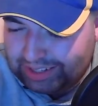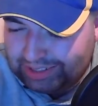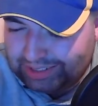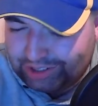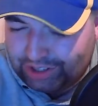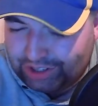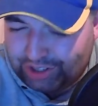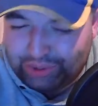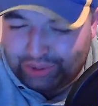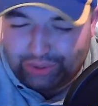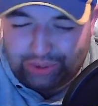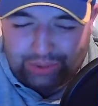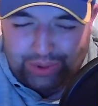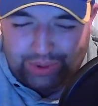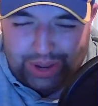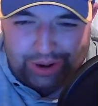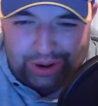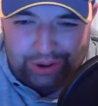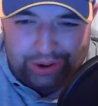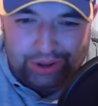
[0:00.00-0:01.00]
June
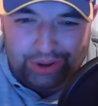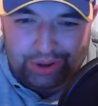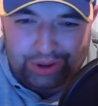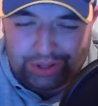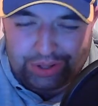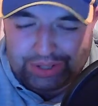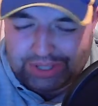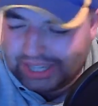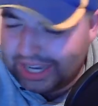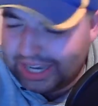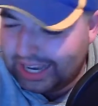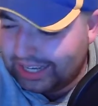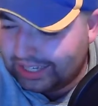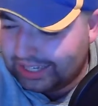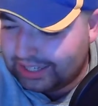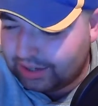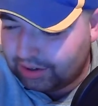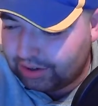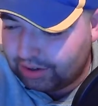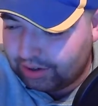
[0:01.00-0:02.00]
weather, you could say,
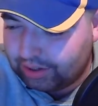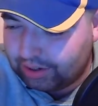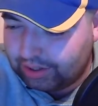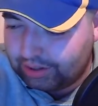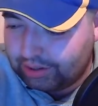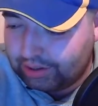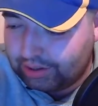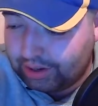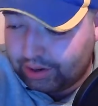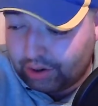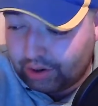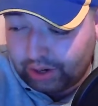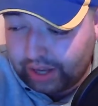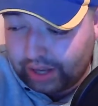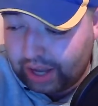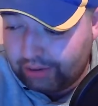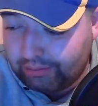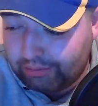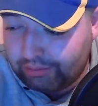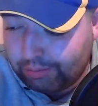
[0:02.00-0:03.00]
so you could
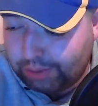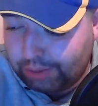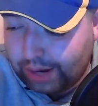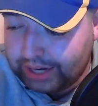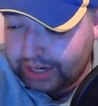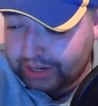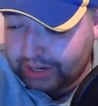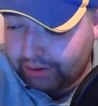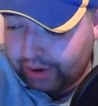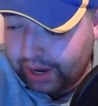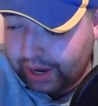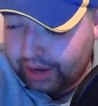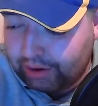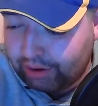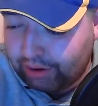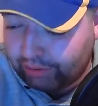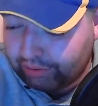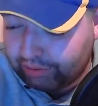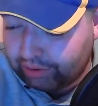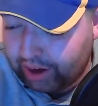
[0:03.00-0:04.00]
get plenty of rain
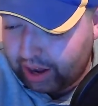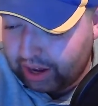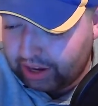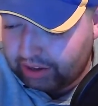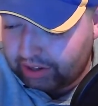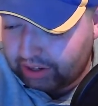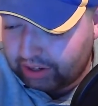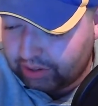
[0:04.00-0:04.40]
overnight.